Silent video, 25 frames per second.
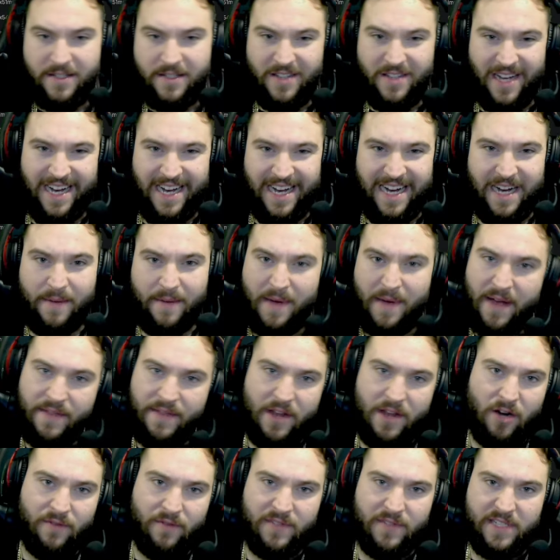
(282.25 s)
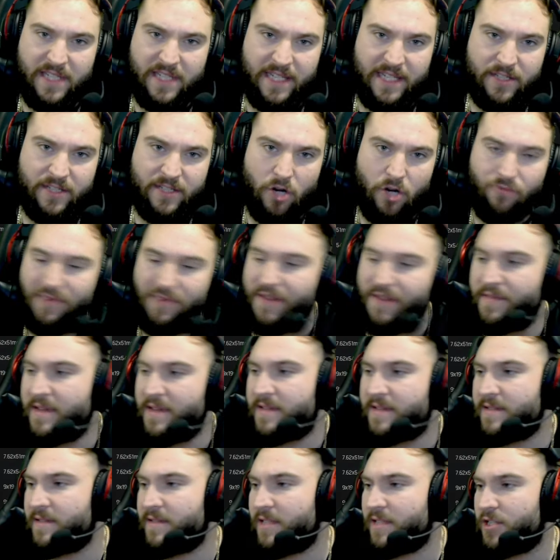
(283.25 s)
And then obviously don't run
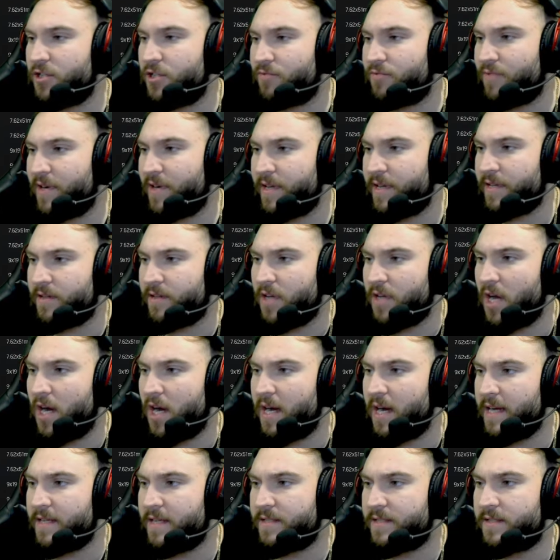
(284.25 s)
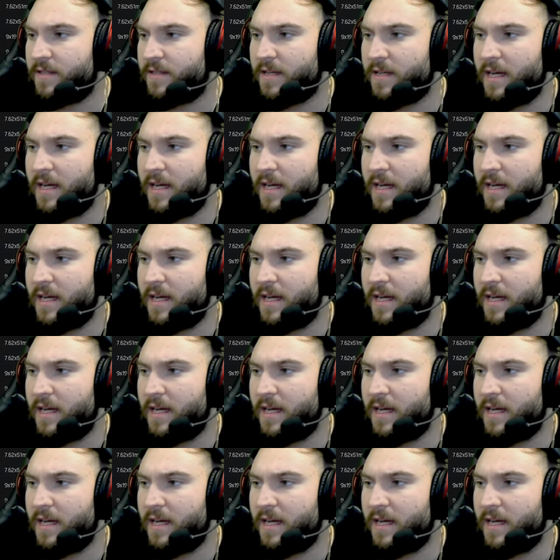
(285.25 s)
this unless you're running the highest